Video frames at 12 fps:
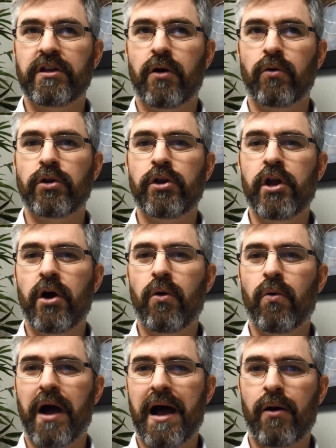don't
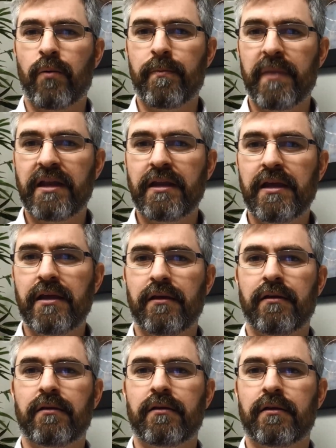know how
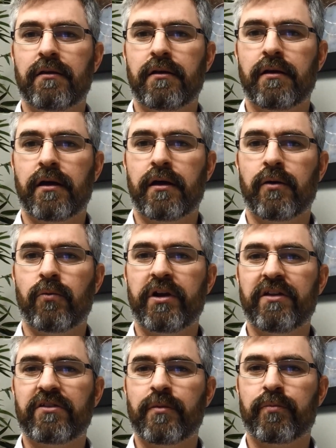many,
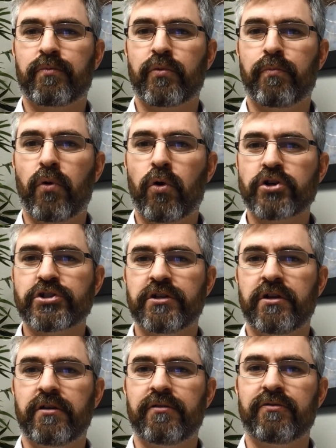what is the
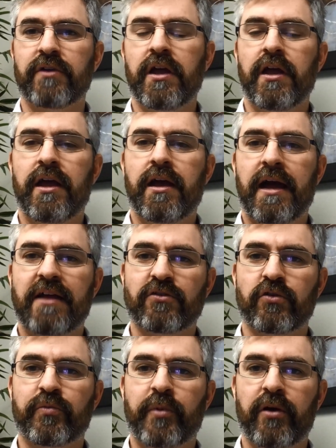proportion of
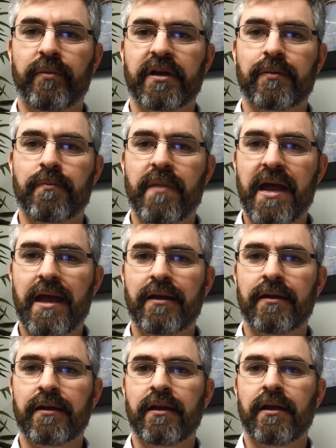azoospermic
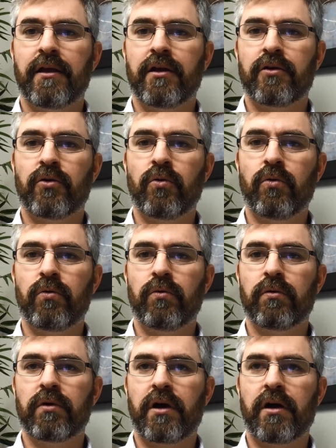men
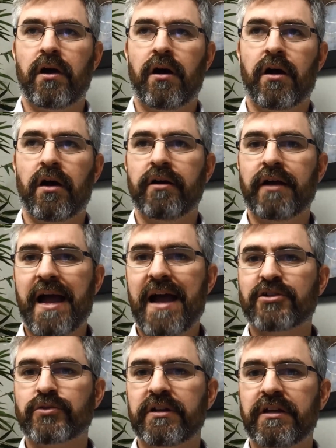who are
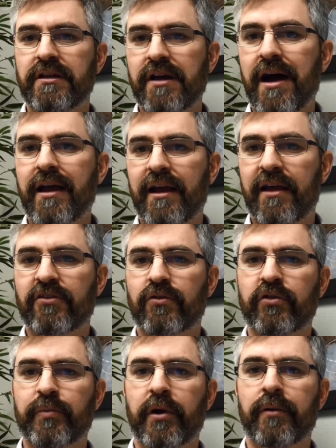actually not
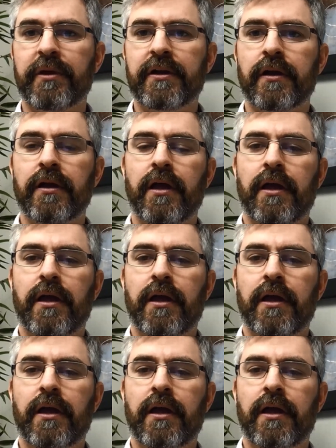azoospermic.